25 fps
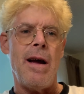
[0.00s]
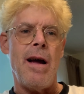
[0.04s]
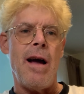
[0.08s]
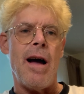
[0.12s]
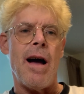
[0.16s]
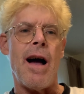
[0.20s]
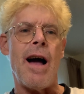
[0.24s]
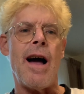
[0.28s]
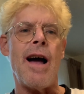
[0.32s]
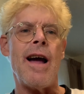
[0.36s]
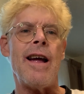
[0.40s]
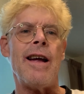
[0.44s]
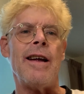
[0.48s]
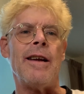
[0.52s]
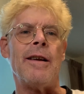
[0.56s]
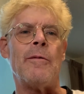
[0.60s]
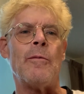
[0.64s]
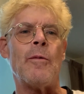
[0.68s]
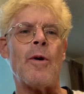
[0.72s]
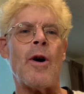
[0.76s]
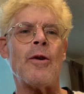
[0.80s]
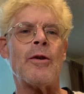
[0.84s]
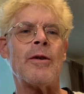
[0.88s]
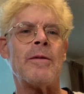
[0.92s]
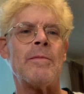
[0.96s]
Hi, and
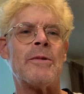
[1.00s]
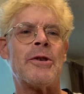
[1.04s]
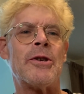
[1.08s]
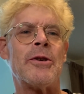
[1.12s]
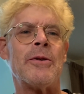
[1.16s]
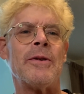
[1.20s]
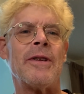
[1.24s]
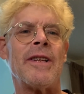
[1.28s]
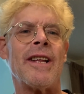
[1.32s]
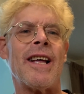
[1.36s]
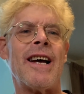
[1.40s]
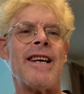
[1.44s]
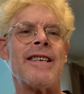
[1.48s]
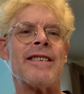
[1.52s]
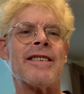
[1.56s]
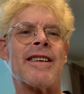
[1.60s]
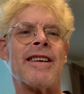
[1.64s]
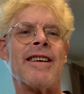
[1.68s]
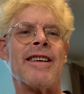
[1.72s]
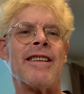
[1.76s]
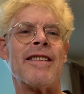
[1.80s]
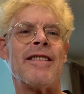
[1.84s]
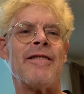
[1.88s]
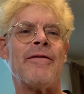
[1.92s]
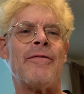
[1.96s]
welcome to
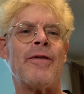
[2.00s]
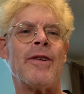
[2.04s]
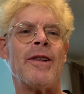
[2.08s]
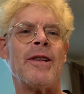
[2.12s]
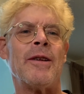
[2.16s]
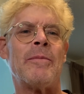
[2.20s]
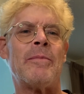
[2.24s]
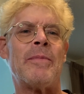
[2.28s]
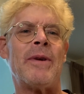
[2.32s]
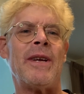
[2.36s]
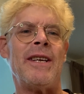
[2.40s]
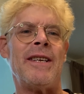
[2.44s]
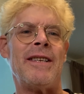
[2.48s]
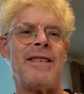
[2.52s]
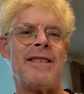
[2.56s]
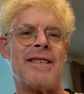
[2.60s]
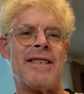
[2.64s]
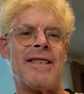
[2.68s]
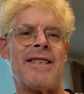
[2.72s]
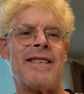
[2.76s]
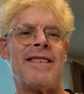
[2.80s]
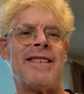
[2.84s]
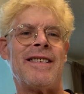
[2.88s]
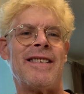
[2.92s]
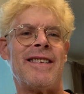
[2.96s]
Alaskan in the
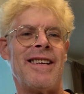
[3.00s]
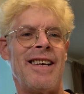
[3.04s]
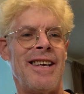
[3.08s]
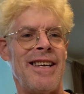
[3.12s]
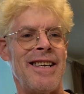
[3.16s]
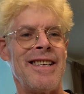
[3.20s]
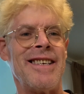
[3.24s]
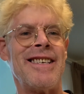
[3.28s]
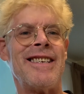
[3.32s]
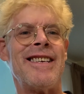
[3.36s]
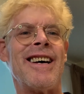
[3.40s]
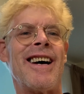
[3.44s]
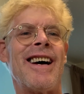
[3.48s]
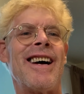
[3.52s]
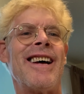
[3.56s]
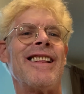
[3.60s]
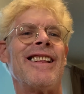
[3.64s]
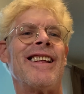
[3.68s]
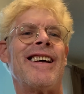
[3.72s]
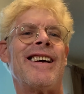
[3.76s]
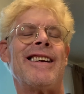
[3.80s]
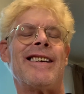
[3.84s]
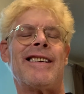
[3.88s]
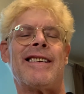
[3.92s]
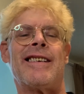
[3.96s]
Philippines, in
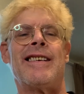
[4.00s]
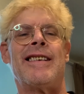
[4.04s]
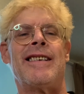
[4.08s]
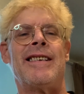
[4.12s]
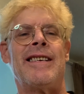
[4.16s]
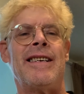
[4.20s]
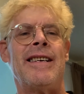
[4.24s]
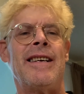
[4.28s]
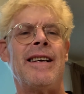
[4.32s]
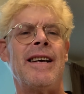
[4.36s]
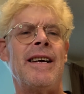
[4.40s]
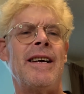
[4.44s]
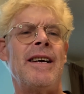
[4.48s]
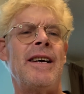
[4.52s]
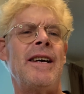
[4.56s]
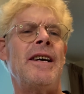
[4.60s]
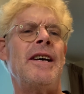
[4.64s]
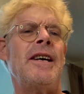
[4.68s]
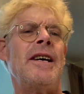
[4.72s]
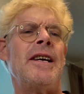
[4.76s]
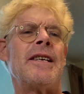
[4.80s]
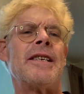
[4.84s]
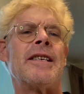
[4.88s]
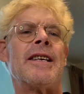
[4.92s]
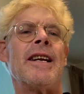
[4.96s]
Thailand.
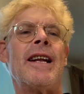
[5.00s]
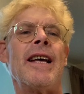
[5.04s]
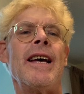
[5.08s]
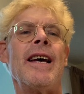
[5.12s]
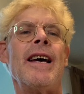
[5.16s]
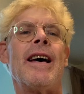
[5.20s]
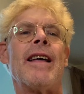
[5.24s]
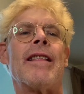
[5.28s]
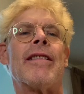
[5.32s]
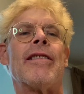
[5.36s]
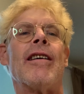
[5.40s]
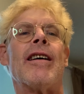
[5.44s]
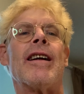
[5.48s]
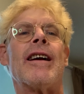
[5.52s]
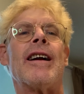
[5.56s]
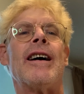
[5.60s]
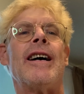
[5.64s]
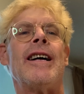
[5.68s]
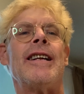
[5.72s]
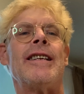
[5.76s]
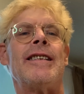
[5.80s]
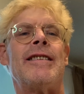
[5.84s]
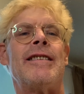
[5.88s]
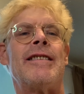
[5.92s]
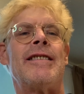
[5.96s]
Today I thought
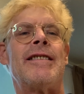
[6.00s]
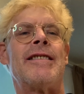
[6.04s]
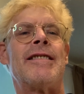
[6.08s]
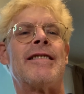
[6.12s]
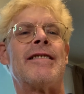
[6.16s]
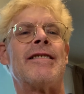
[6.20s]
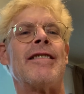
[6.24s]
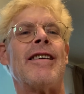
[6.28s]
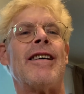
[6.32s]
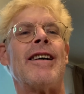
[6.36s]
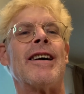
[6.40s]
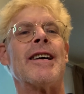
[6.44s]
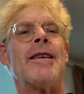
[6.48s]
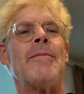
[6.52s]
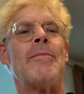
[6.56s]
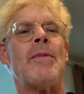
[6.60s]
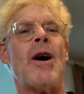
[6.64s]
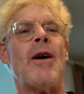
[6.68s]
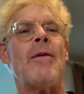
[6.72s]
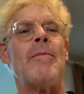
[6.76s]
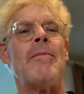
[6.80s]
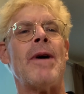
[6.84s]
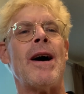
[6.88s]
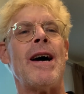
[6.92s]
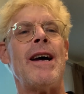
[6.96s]
I'd talk
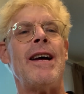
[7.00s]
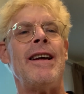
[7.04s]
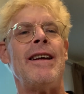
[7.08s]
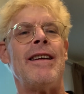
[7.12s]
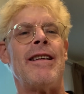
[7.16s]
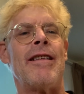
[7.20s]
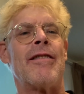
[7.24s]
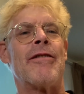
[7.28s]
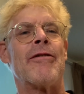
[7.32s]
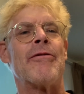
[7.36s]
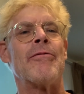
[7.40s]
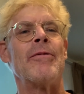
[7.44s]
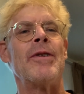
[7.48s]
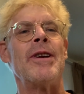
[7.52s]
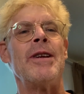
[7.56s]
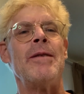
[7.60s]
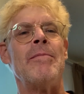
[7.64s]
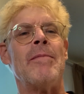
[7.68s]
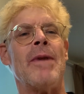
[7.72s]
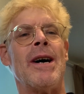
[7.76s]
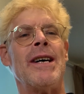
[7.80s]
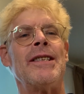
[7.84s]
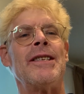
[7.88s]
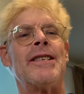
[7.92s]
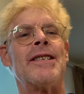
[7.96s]
about my 3
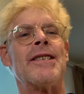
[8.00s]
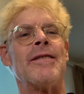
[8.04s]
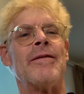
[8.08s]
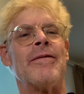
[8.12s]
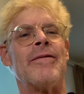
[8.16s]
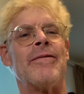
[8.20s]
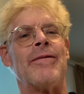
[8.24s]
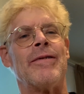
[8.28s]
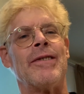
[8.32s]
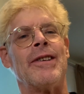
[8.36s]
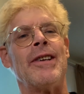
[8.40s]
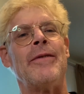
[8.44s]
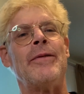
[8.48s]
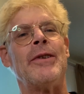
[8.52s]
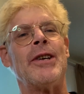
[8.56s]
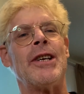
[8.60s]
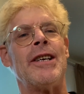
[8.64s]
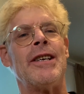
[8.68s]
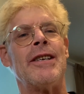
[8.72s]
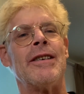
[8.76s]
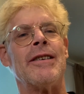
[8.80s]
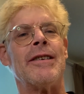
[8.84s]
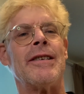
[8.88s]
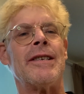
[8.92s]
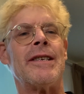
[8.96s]
months of living
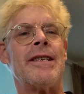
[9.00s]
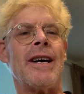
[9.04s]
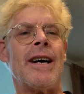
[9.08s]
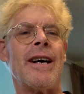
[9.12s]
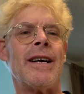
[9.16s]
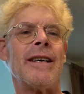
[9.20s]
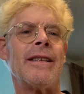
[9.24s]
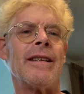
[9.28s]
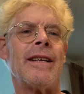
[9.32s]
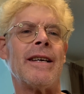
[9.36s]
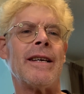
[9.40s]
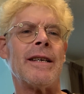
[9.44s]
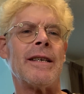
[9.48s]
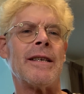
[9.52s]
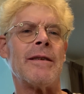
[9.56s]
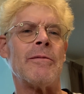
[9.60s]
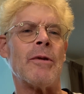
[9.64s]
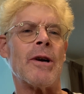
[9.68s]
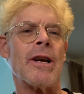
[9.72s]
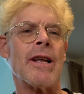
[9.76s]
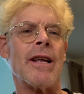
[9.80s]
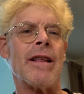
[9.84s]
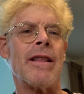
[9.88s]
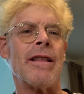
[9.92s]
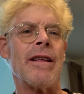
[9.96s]
here in Thailand,
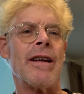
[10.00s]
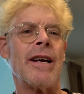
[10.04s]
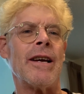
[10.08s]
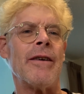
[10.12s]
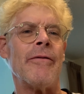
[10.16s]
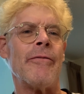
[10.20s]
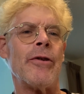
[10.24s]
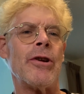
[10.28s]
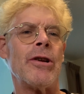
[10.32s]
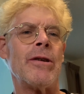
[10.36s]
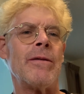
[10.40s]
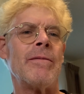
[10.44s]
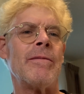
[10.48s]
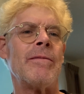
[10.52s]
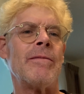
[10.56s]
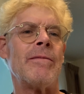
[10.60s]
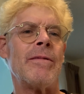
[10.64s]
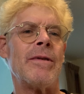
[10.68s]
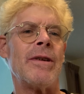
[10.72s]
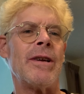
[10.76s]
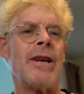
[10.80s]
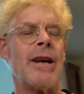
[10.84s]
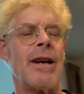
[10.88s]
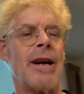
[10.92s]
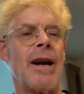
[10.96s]
what I think of it,
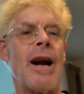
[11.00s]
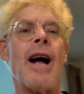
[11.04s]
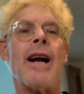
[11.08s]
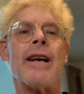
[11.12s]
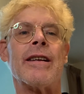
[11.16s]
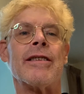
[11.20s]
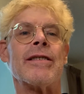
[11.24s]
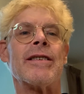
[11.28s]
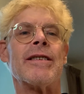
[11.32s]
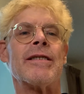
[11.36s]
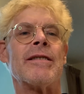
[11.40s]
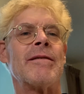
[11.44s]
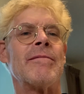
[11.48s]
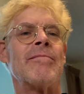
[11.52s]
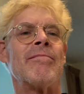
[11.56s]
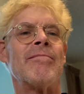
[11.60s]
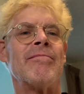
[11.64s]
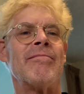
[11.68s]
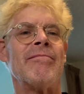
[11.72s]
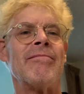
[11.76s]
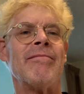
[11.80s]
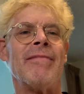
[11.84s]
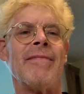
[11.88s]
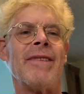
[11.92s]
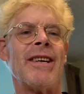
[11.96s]
in an honest
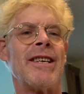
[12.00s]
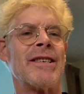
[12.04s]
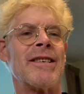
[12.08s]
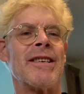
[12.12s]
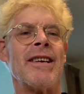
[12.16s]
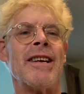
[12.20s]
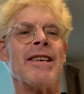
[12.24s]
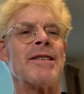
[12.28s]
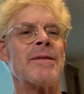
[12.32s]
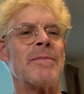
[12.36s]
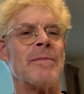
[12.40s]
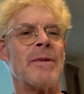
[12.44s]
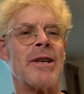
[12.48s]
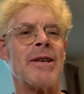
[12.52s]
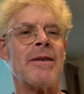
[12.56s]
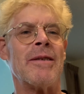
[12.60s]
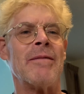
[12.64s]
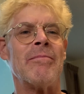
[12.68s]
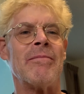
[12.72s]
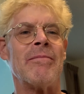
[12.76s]
assessment